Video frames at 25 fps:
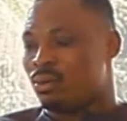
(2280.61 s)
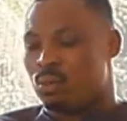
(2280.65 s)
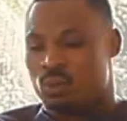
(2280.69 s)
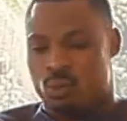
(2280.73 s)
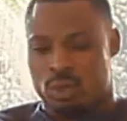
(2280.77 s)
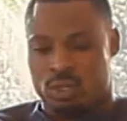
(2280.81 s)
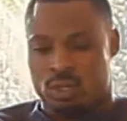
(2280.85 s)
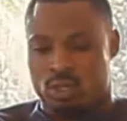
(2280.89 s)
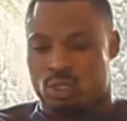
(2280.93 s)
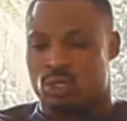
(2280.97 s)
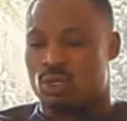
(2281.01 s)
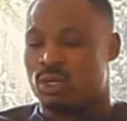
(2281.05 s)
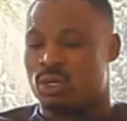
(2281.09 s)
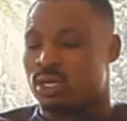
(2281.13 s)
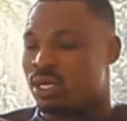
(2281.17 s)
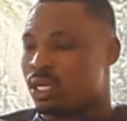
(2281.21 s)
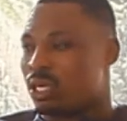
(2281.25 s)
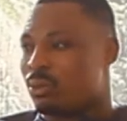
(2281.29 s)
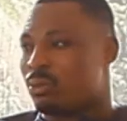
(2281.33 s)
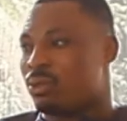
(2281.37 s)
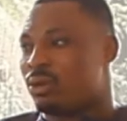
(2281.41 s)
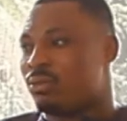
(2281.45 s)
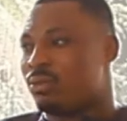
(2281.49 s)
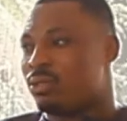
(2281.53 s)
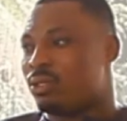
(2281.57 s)
what you are
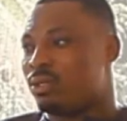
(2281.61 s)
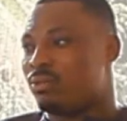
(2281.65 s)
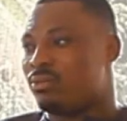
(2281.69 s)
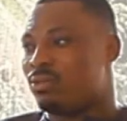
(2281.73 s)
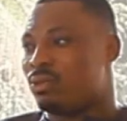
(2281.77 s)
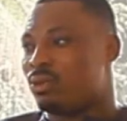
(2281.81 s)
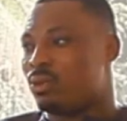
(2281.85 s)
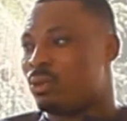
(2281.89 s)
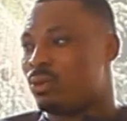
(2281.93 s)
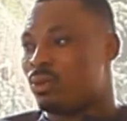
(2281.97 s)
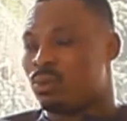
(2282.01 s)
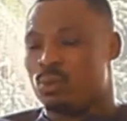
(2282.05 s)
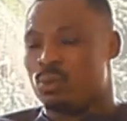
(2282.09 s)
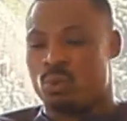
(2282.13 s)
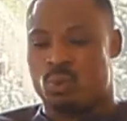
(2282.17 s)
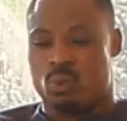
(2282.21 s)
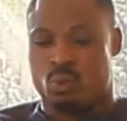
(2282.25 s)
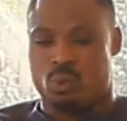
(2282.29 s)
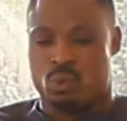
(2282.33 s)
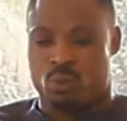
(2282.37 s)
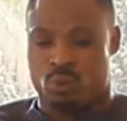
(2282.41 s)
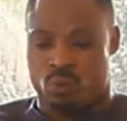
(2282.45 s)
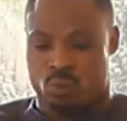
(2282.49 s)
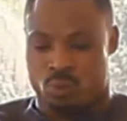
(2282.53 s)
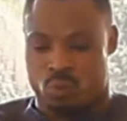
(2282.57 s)
capable of doing,
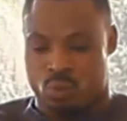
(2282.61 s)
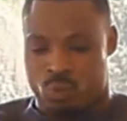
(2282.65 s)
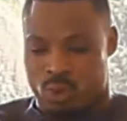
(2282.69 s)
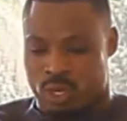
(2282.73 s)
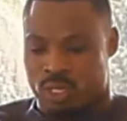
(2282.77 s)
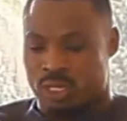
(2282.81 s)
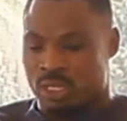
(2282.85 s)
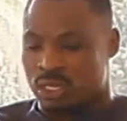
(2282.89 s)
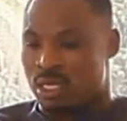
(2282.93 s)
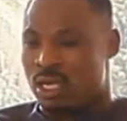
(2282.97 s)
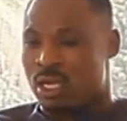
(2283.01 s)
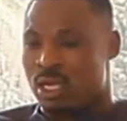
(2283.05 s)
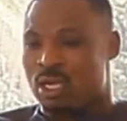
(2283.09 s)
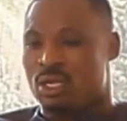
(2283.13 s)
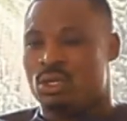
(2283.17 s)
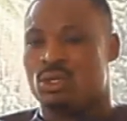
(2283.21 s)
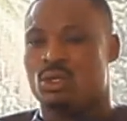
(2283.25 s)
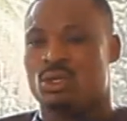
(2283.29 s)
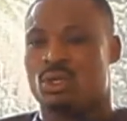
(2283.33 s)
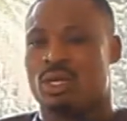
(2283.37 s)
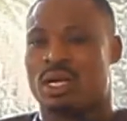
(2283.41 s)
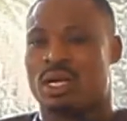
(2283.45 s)
what you